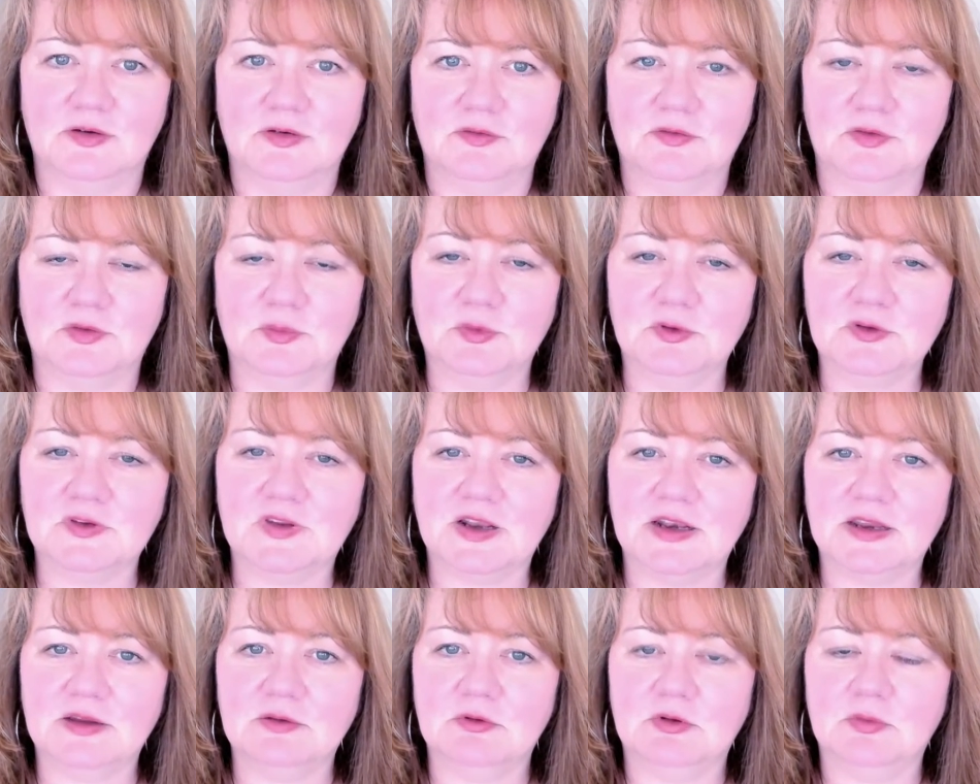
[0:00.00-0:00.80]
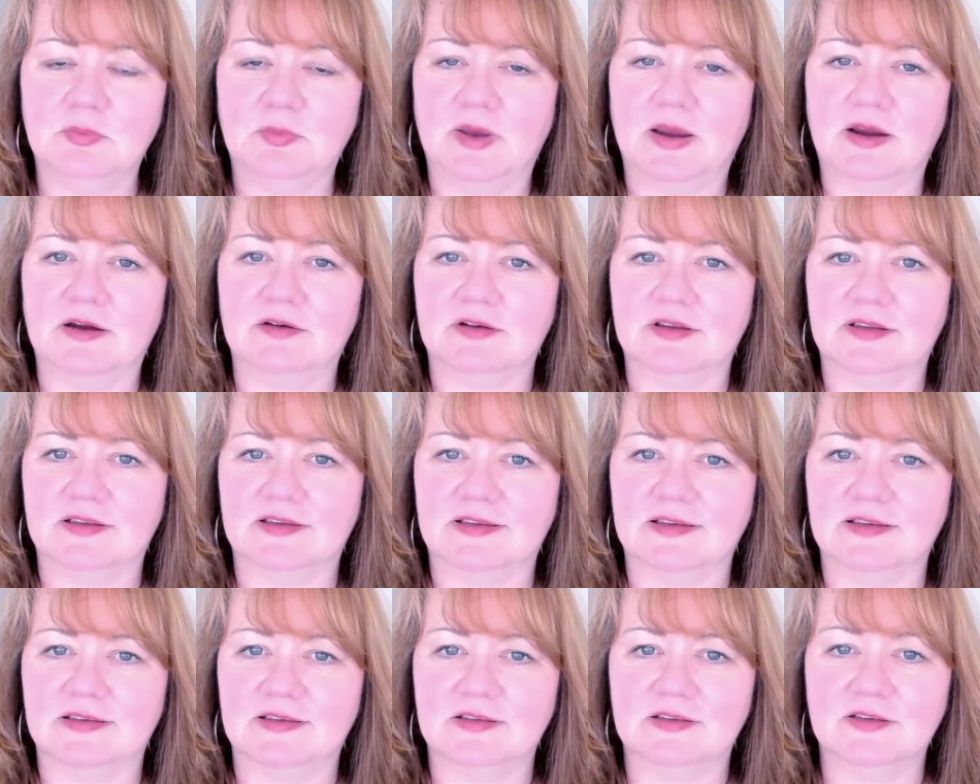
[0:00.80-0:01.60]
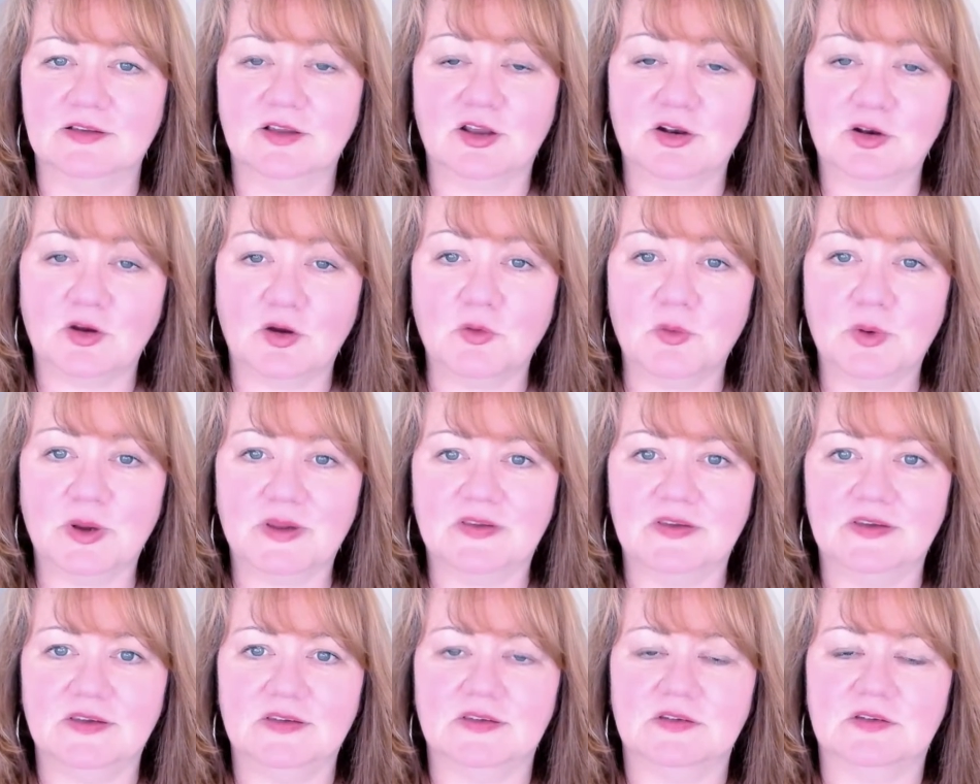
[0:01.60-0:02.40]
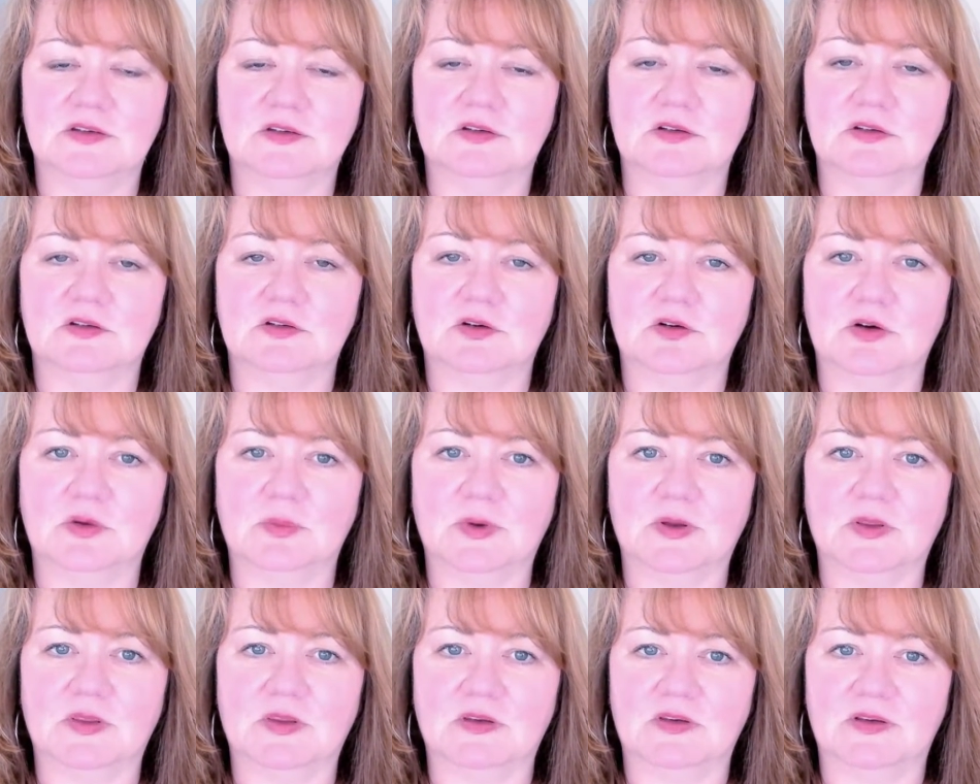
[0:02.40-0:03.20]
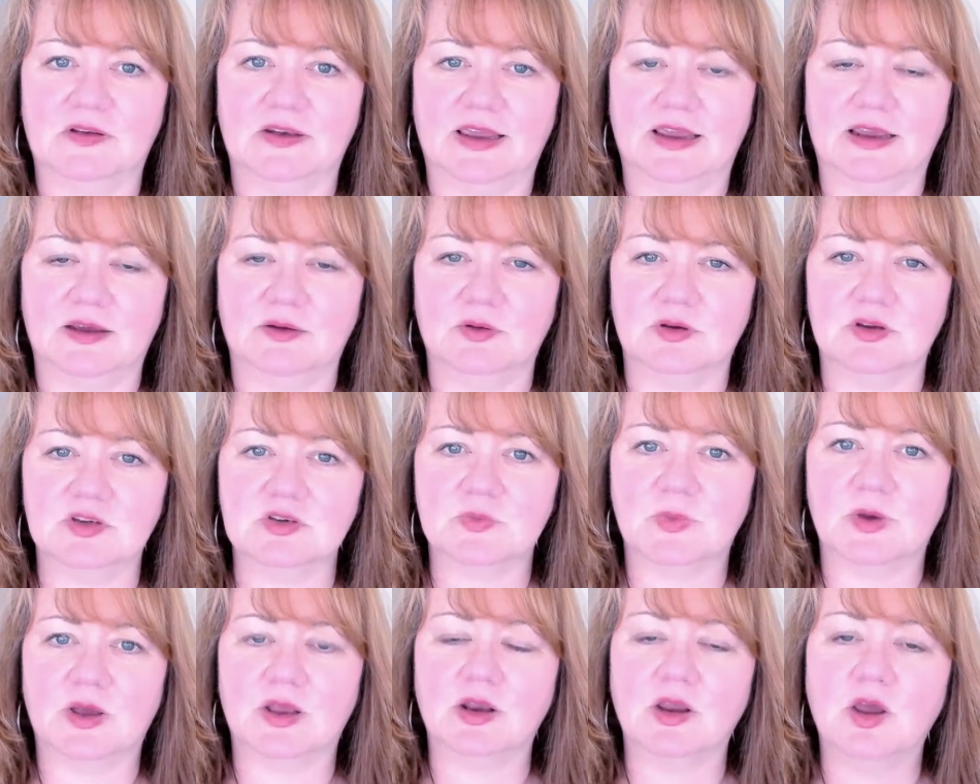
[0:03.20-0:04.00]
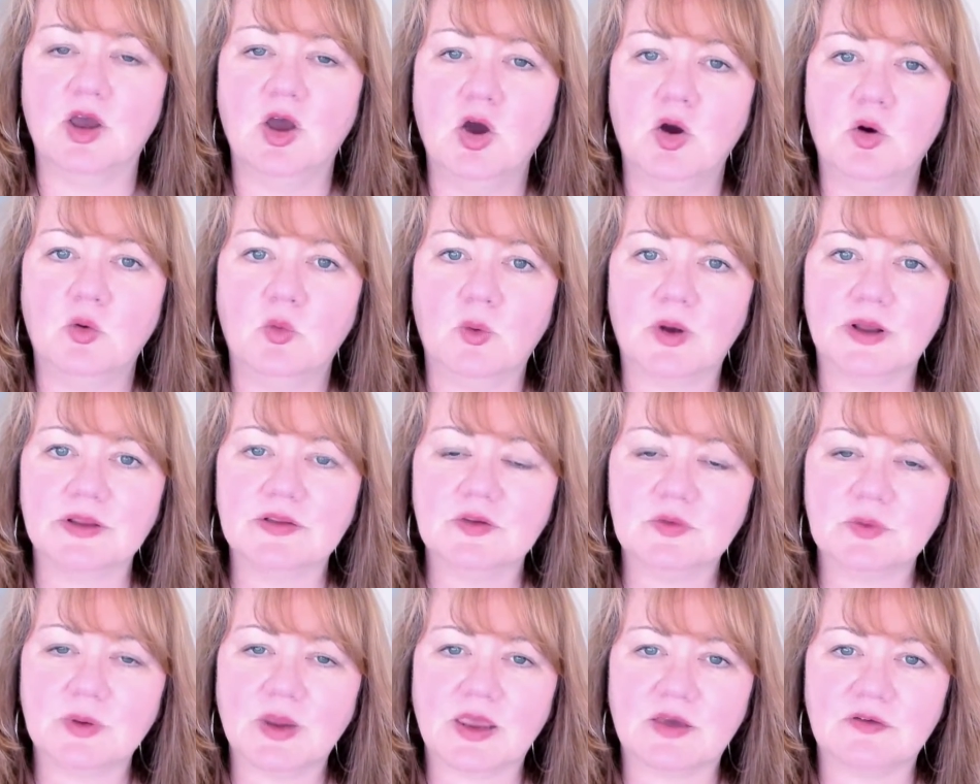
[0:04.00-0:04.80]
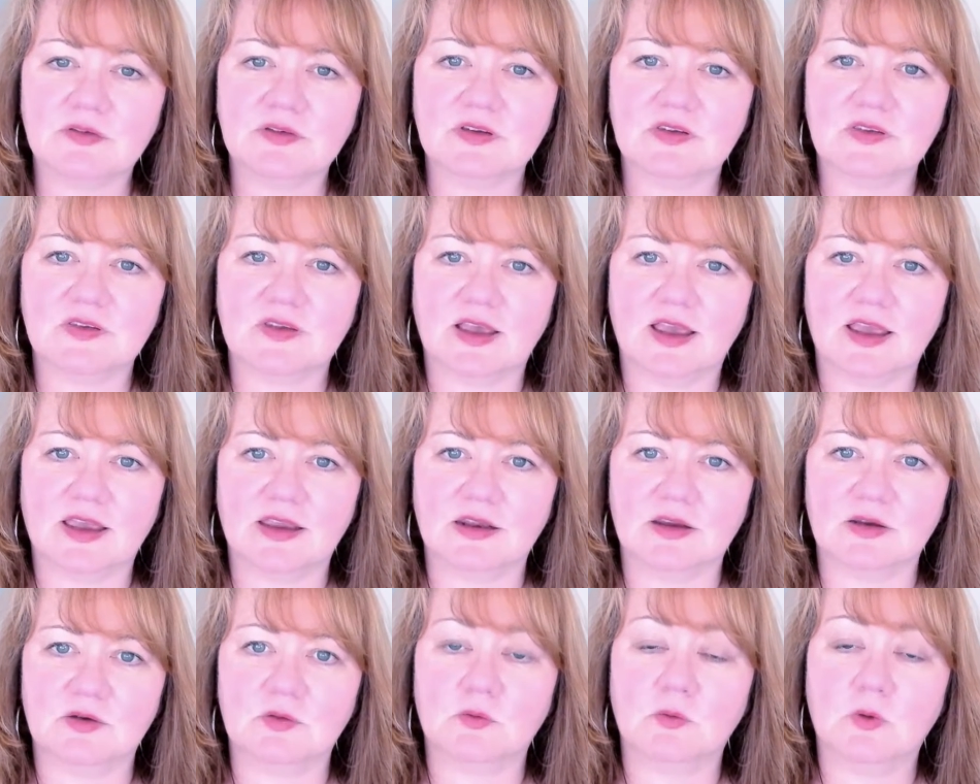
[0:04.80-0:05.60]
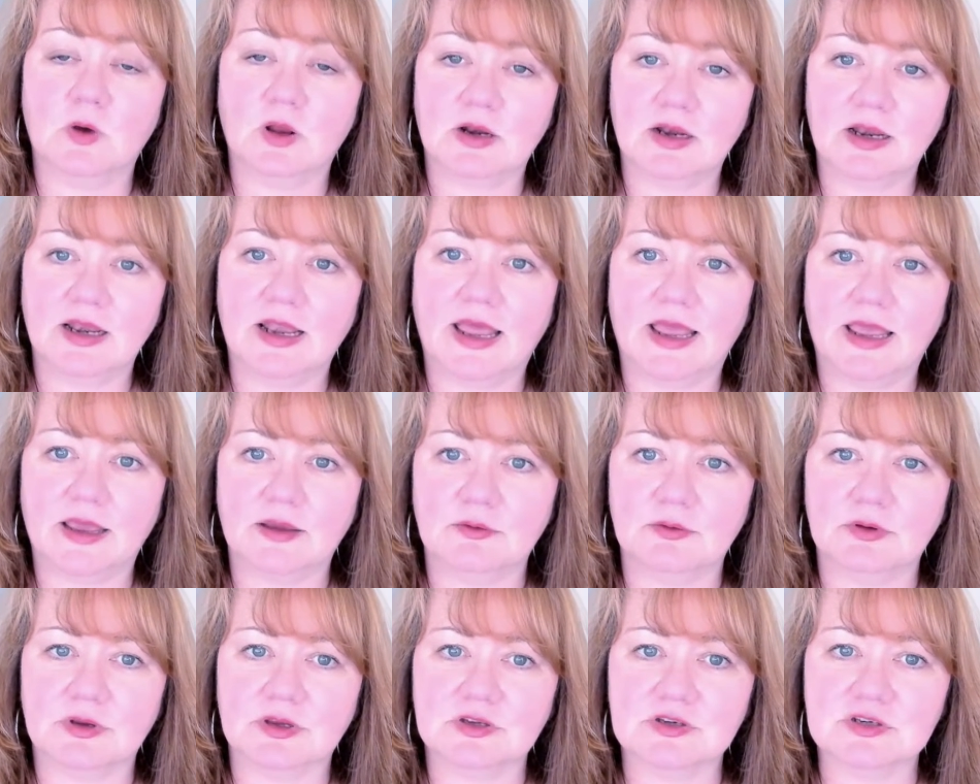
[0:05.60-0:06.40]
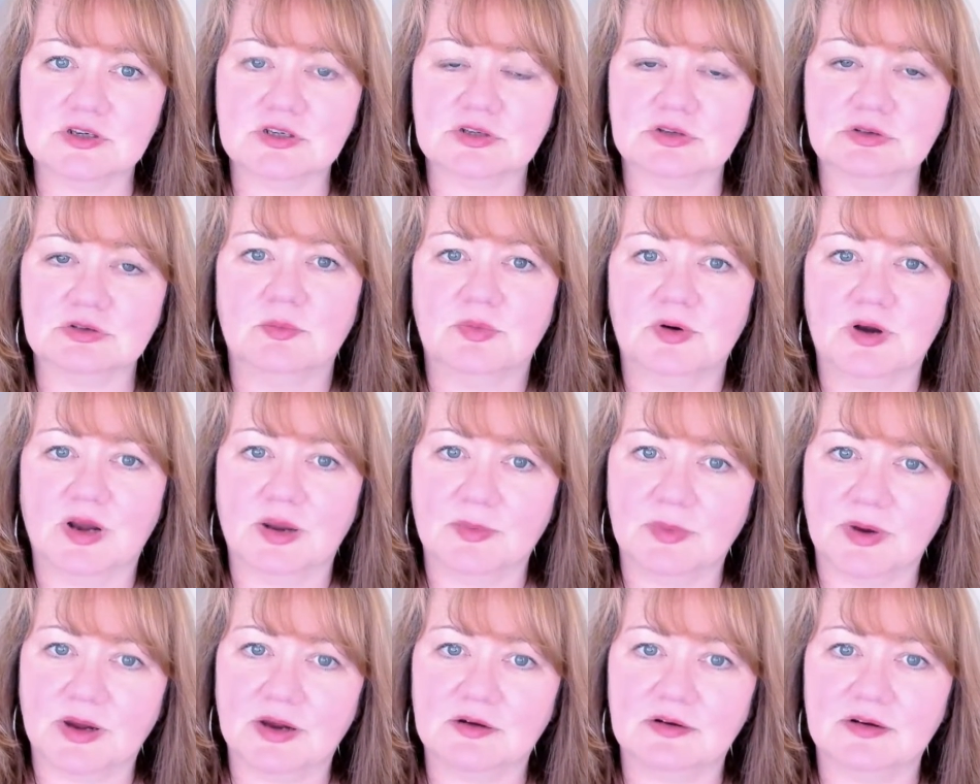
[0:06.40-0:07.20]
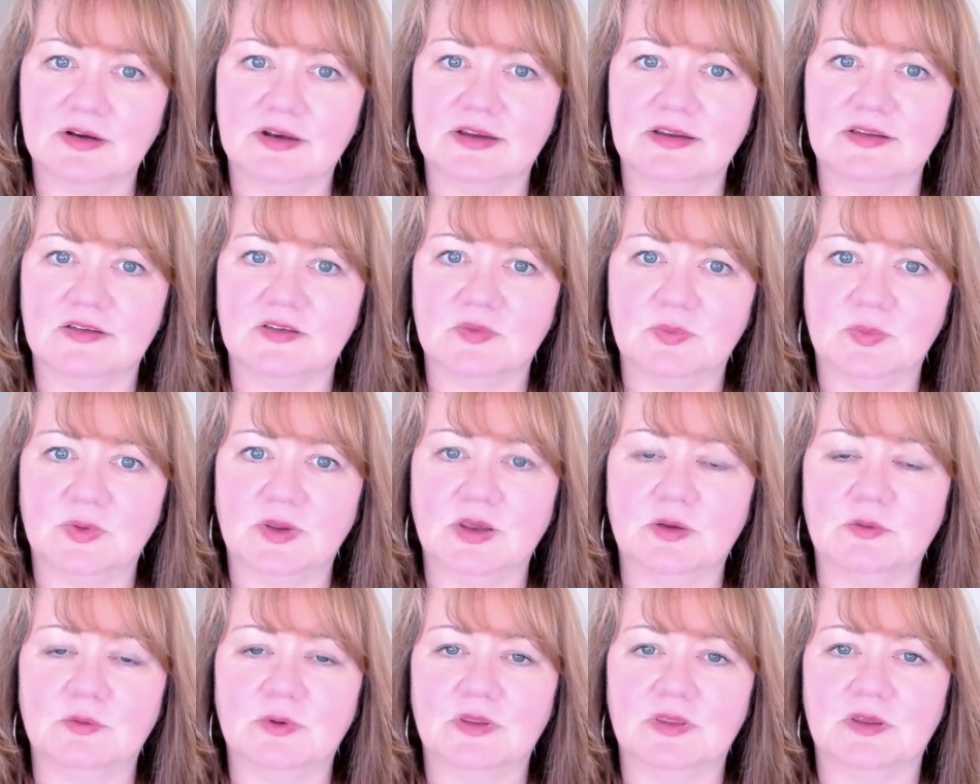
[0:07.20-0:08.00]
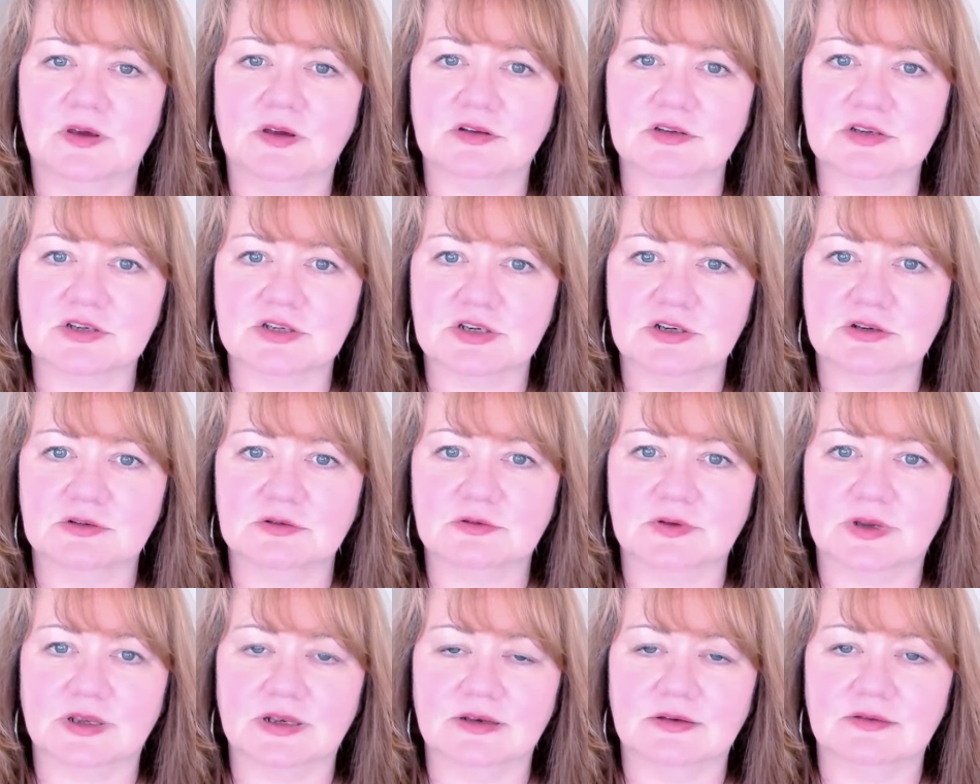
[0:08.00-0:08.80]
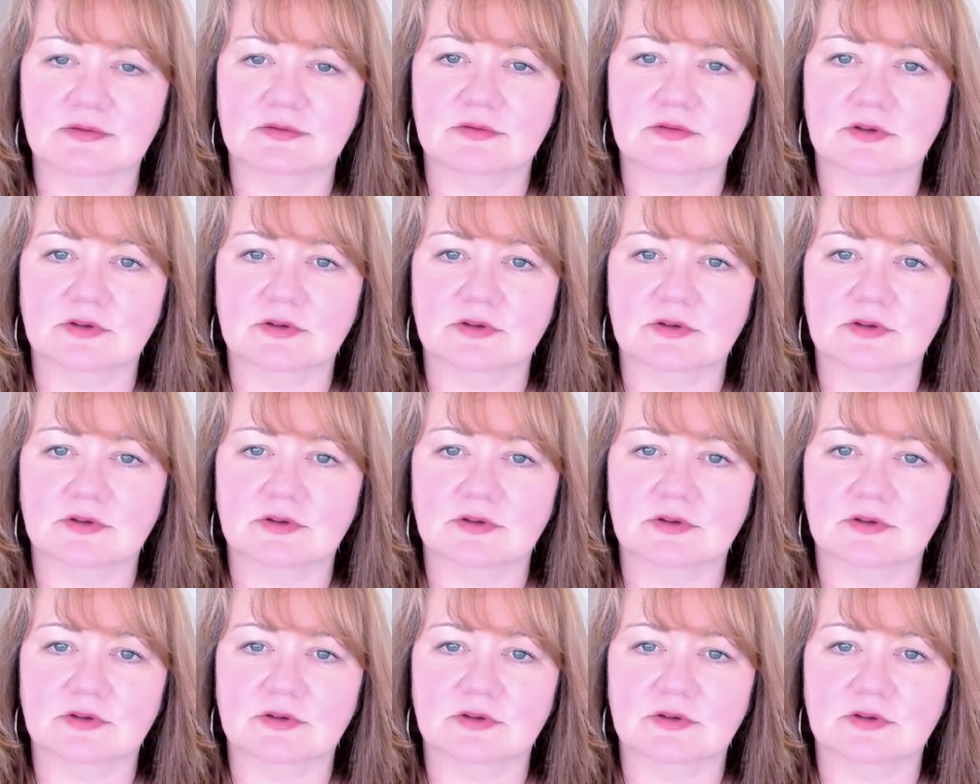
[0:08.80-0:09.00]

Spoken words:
For multilingual parents, it's not always easy to determine this language, but once we have decided what language to primarily speak with our children,